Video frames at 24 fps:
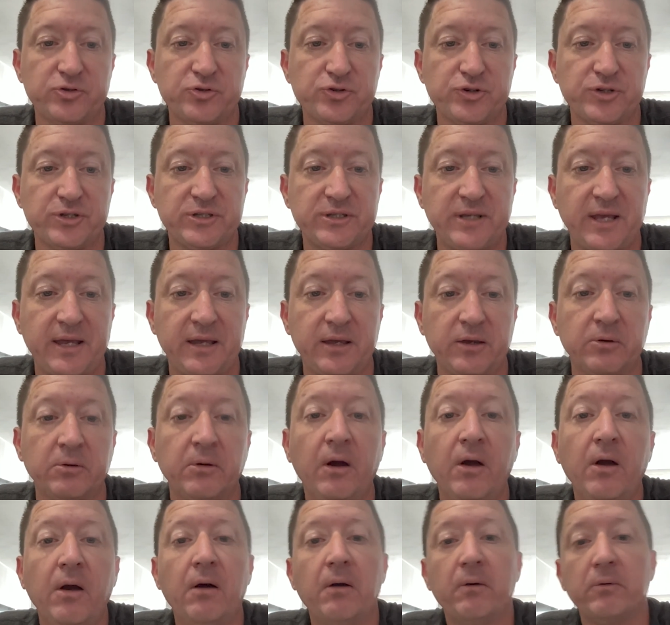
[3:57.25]
You're just saying
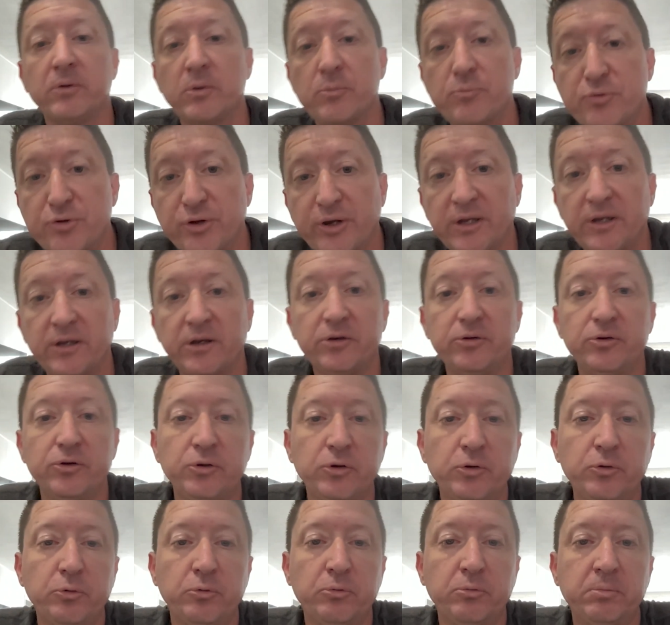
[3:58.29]
you're bringing a
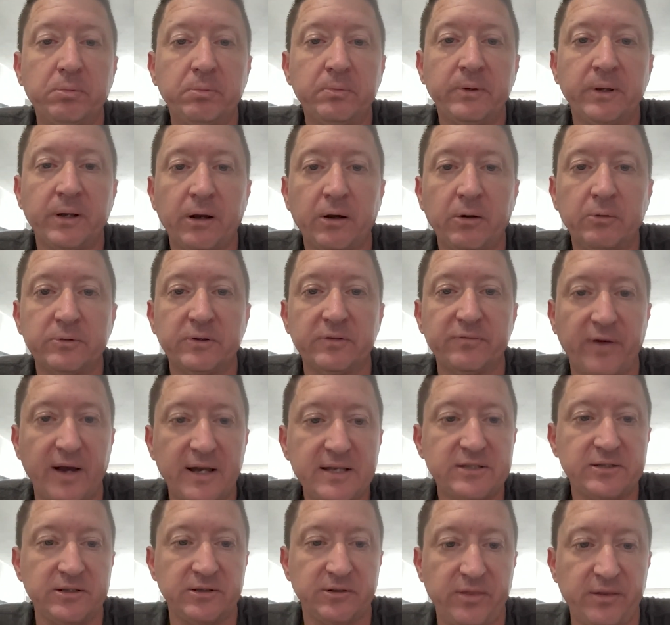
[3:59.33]
new,
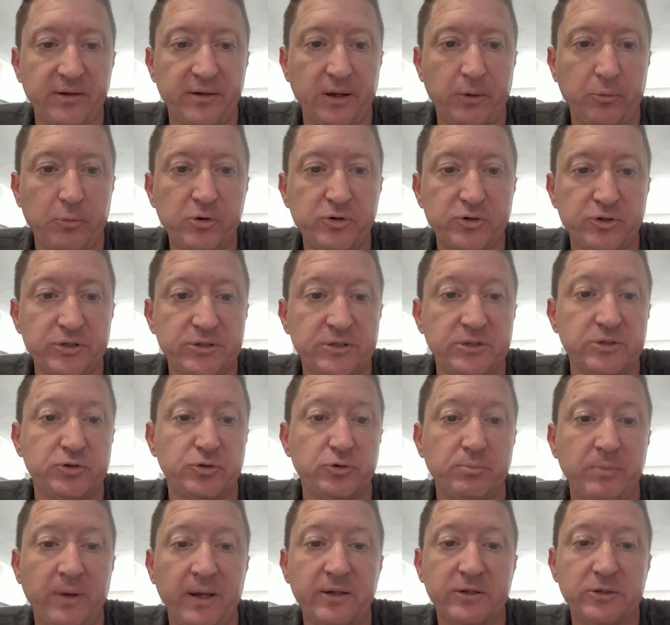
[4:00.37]
device into the network, just as
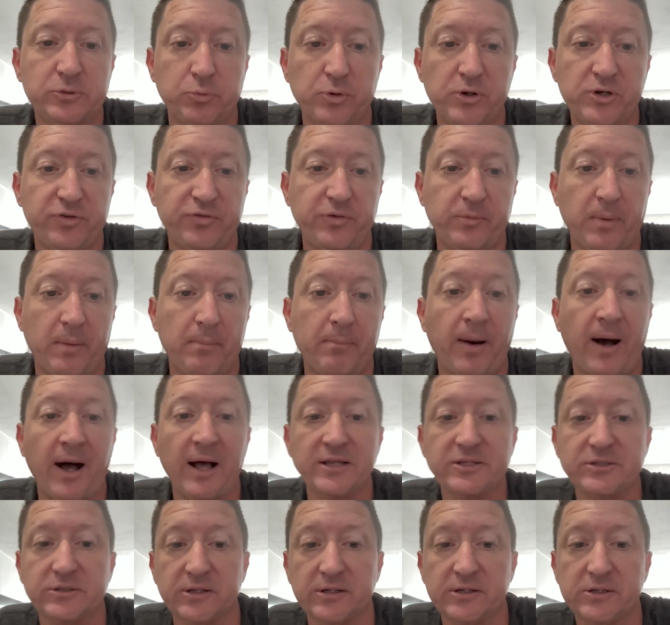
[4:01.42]
you may switch from a
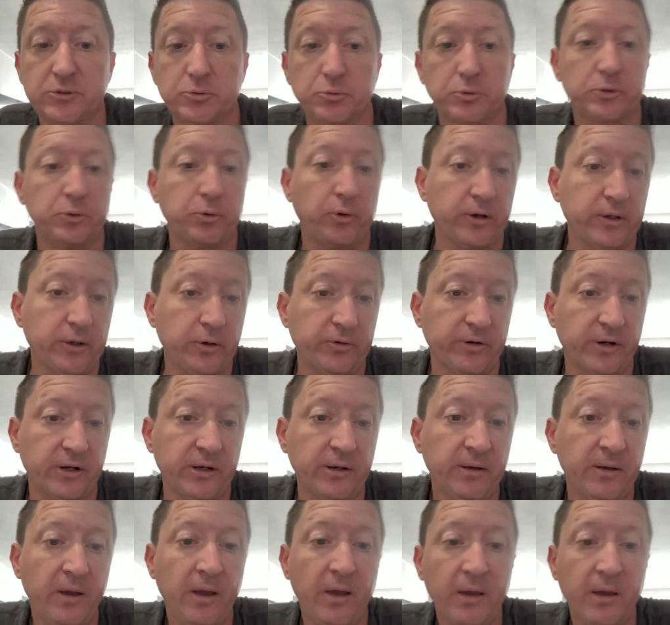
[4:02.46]
Mazda to a Toyota.